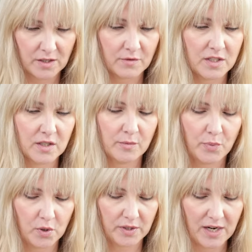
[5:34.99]
So I'm just gonna
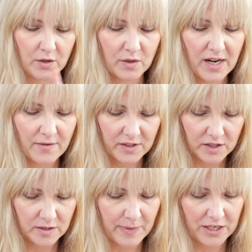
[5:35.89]
pull it out, and I have a
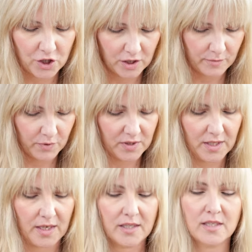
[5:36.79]
little spatula on both
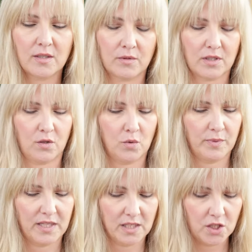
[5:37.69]
sides. So I'm just gonna
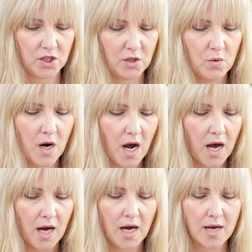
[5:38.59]
open these two
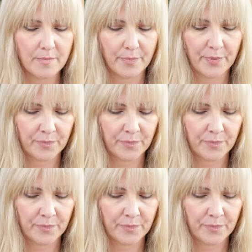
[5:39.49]
up.